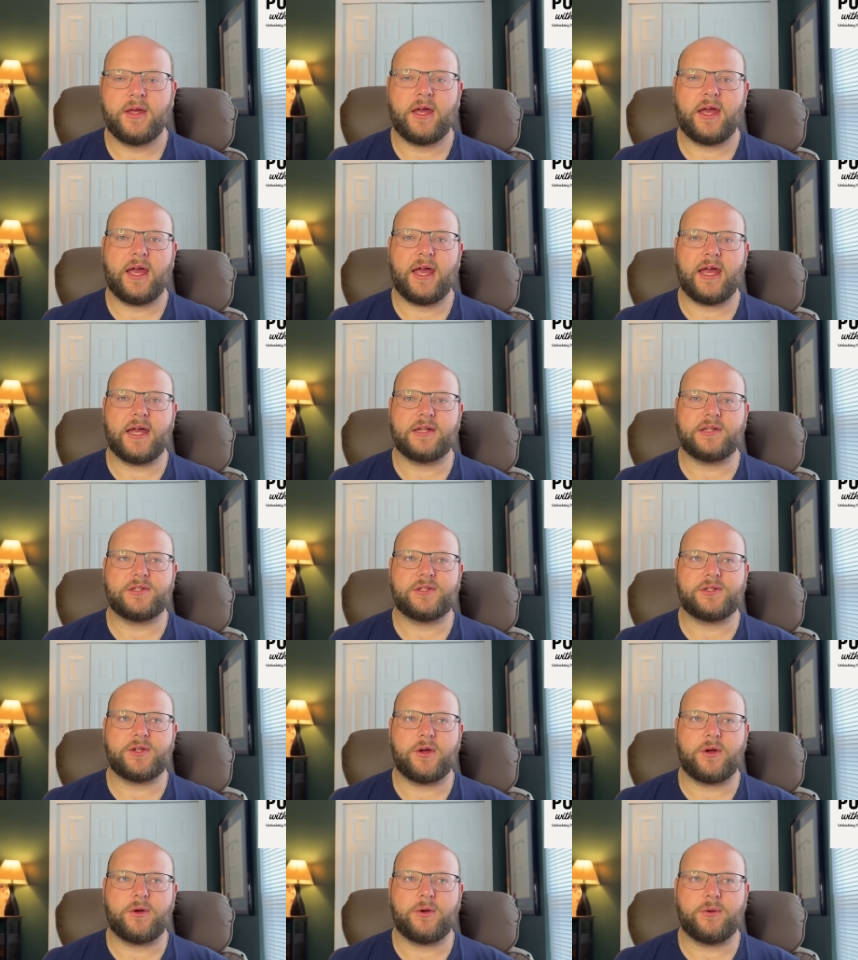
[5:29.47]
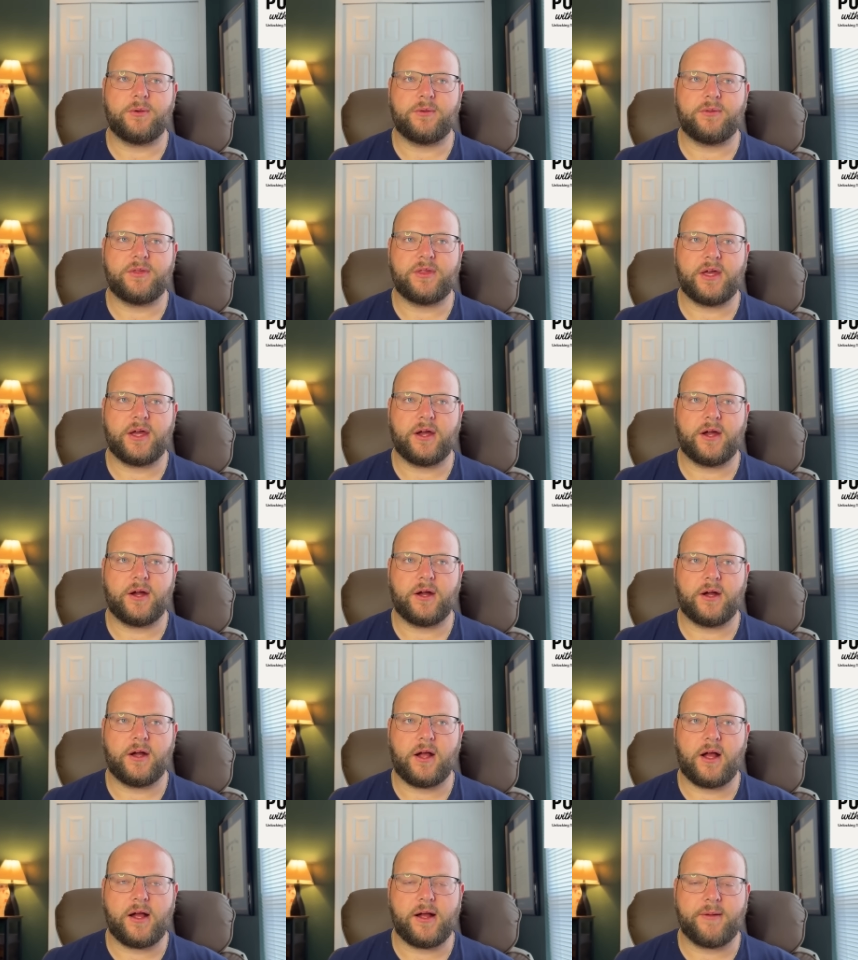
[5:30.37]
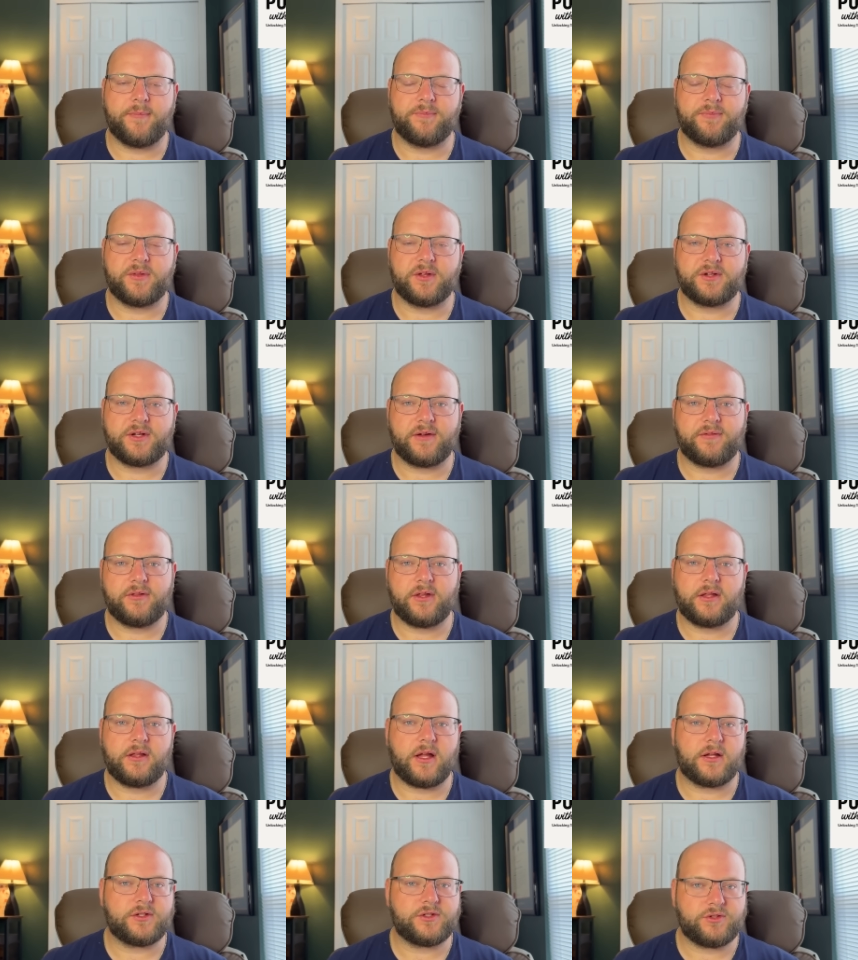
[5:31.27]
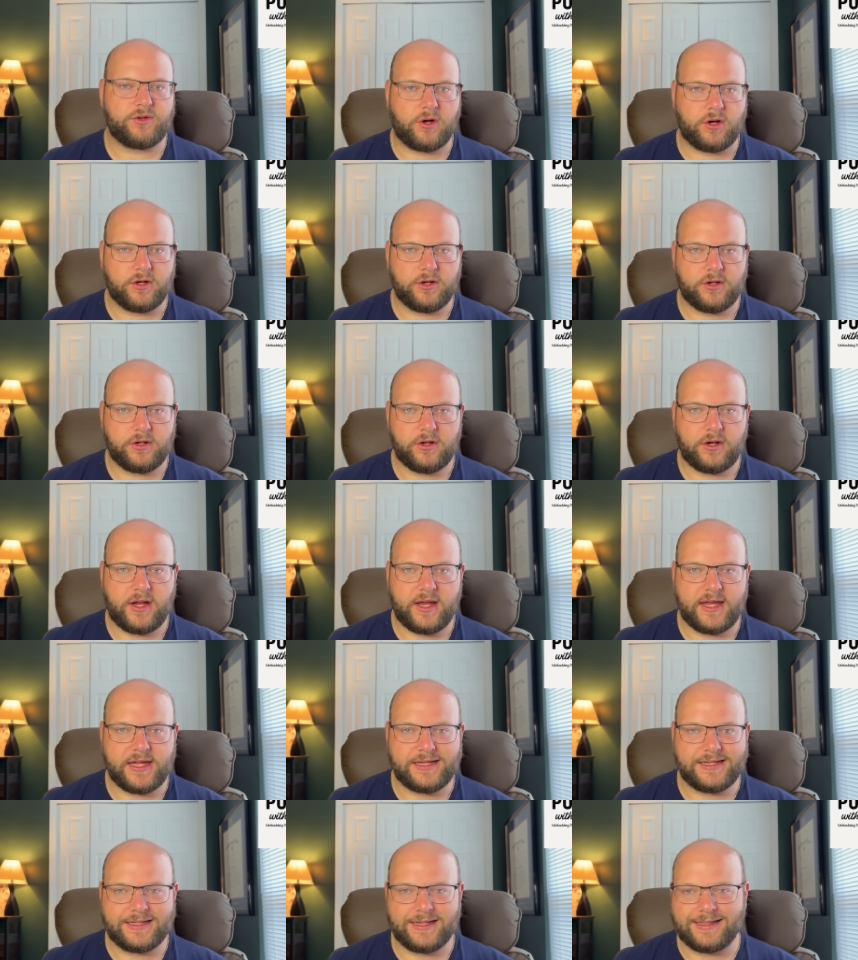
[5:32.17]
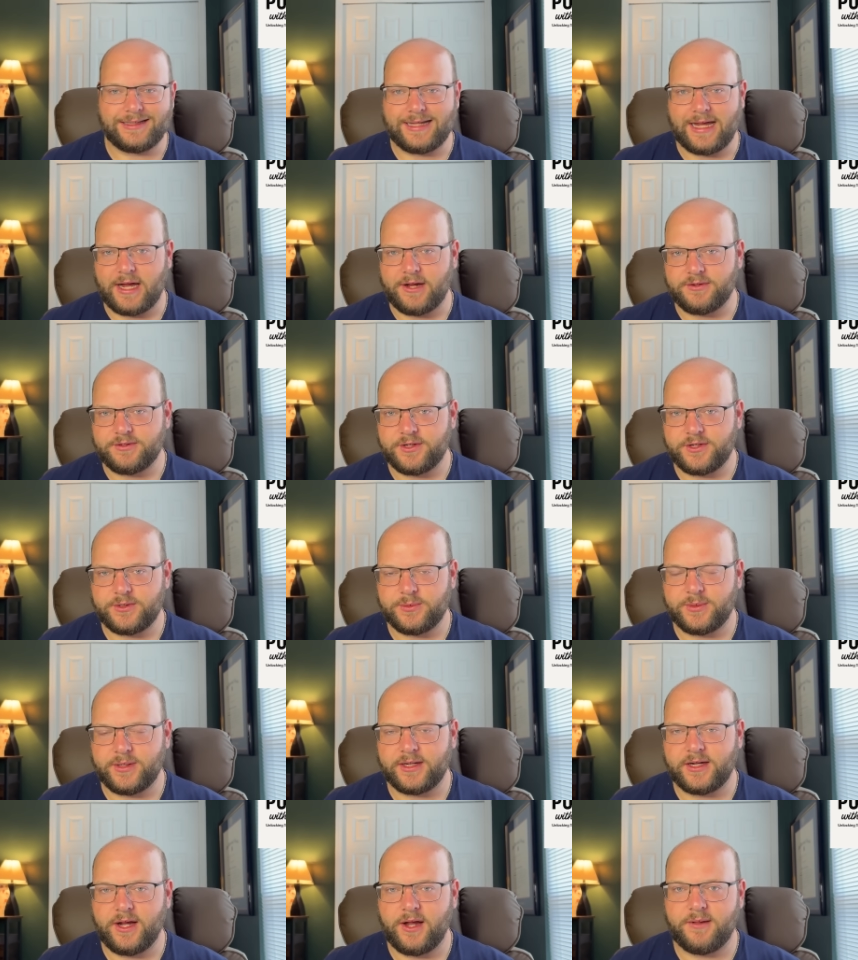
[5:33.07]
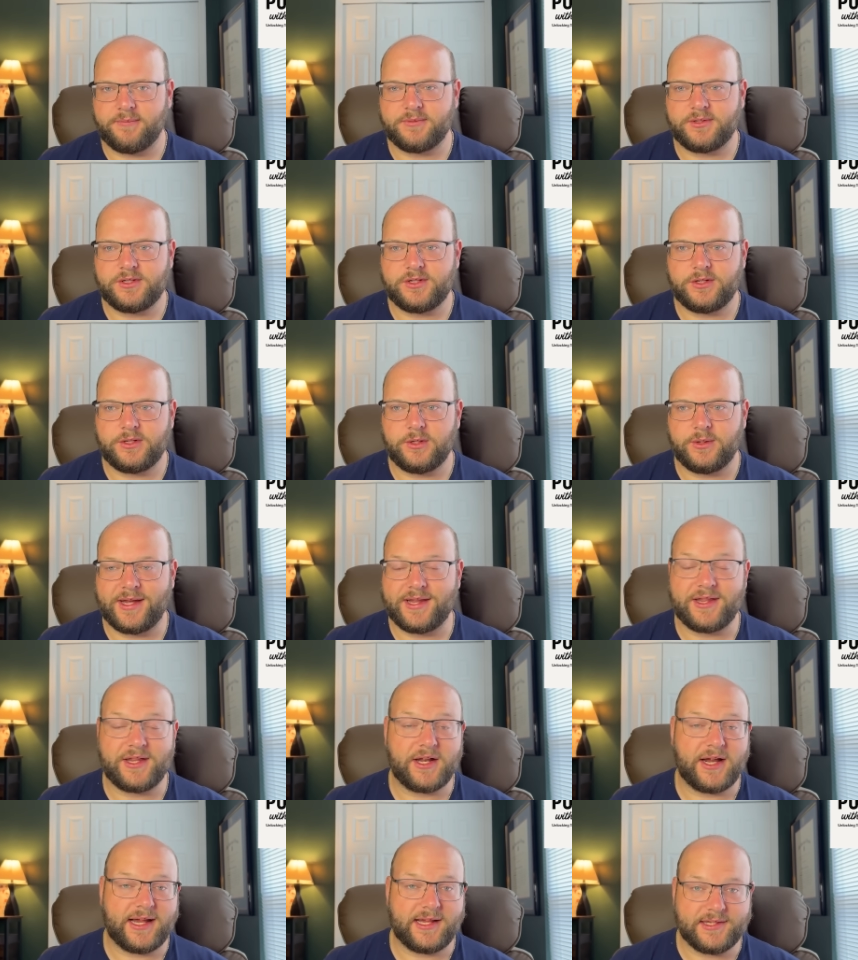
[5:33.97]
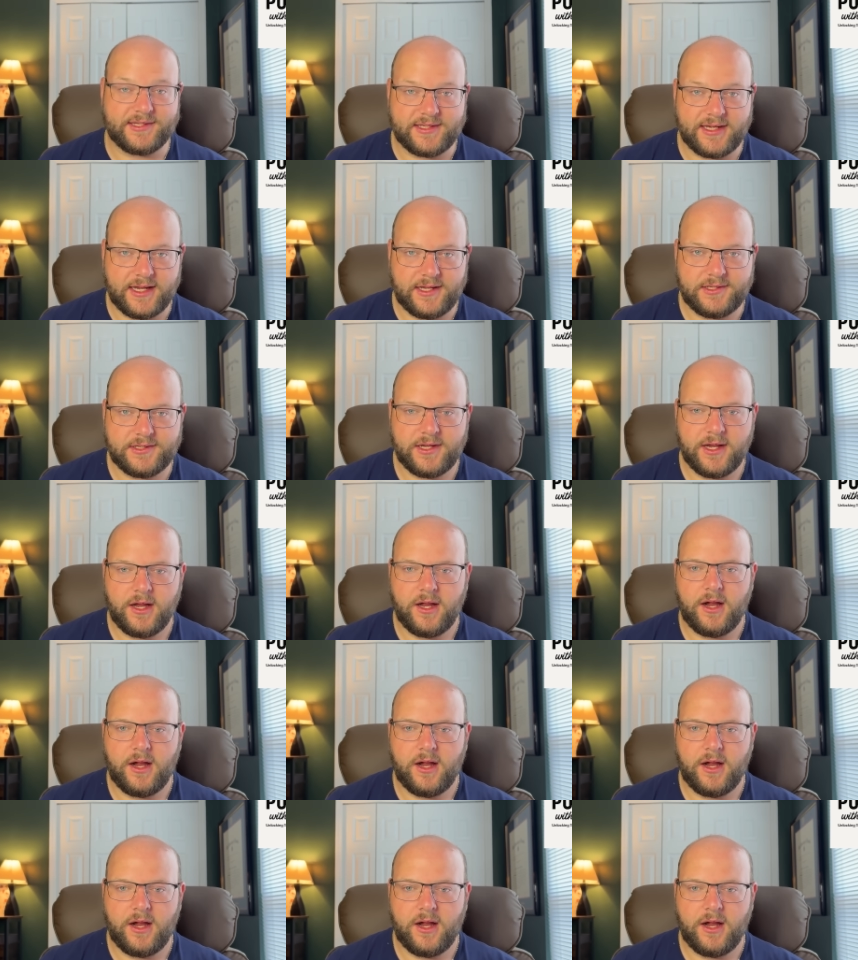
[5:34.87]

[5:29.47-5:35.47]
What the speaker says: And so they're definitely a lot stronger in lounges when it comes to in the United States.